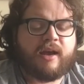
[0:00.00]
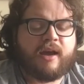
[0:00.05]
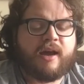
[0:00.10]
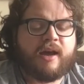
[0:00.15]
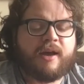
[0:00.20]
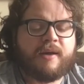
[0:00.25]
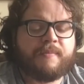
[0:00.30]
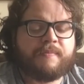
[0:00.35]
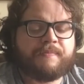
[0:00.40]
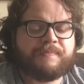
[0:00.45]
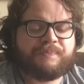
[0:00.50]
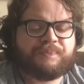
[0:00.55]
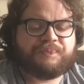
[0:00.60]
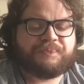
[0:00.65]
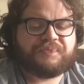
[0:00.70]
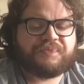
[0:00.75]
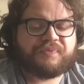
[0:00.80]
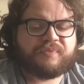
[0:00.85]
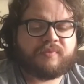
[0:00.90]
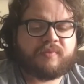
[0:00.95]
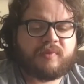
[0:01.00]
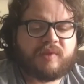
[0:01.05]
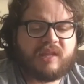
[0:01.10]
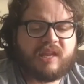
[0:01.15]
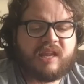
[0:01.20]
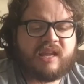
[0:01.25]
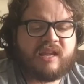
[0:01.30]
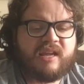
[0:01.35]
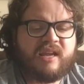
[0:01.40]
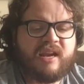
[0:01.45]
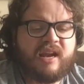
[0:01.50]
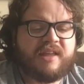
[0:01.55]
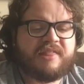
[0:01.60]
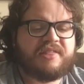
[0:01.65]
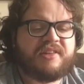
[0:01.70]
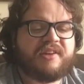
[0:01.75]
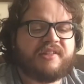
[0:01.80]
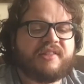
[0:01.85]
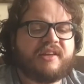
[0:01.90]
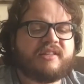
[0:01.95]
Um, and I
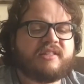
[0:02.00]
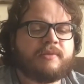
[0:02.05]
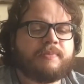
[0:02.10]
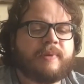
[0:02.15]
think that's